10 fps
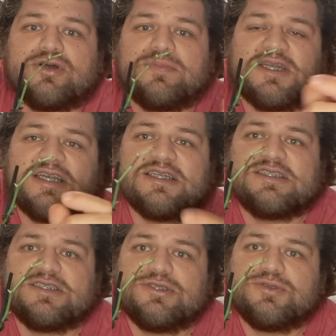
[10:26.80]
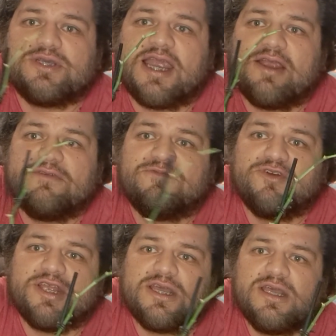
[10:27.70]
so I'm going to continue caring
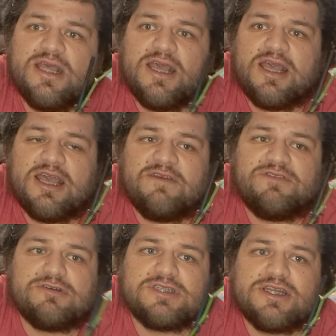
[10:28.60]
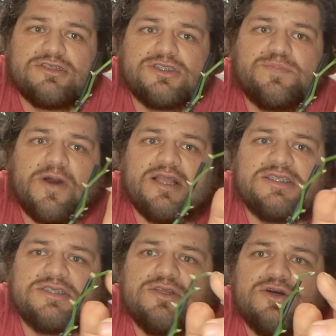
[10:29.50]
for it. If those little
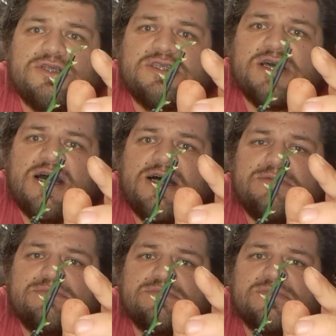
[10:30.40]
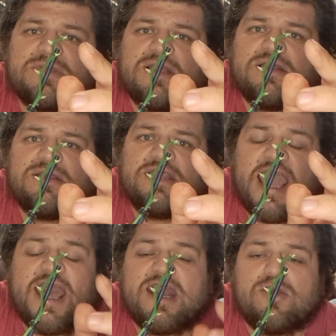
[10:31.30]
spots looked
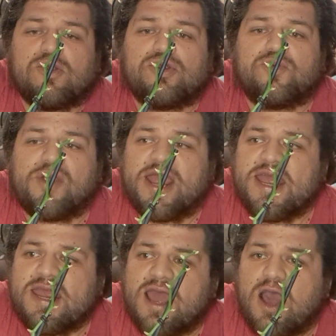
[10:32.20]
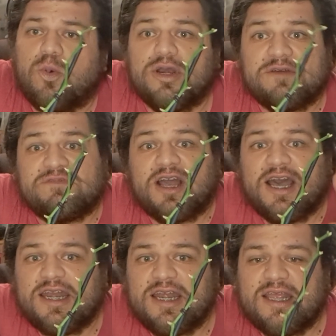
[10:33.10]
dead or gray, I would have
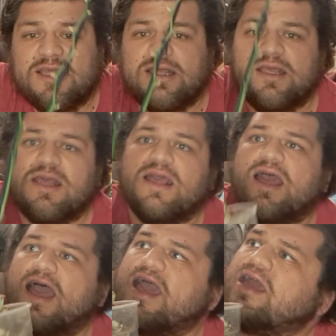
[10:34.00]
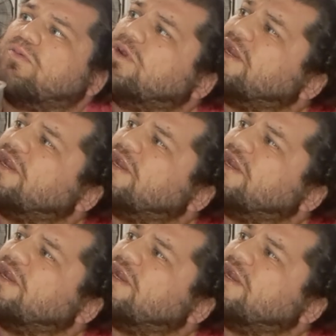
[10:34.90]
cut it. And